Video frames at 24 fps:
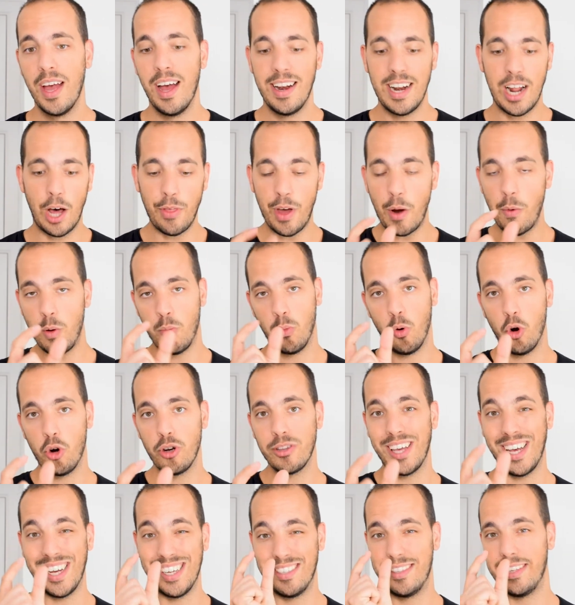Now that
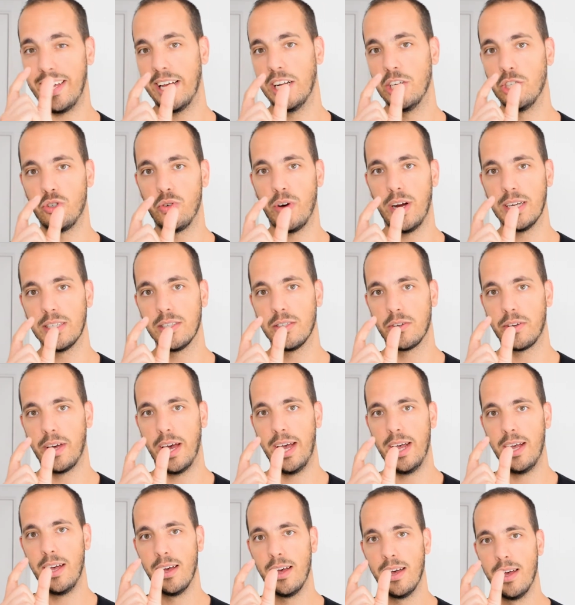reward is the interest,
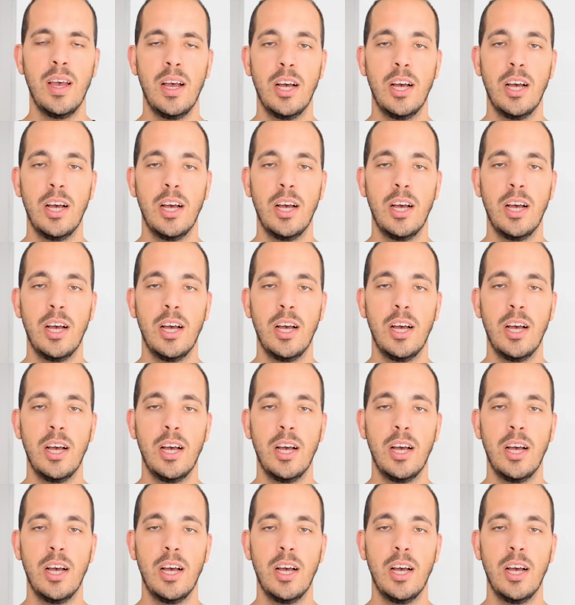okay?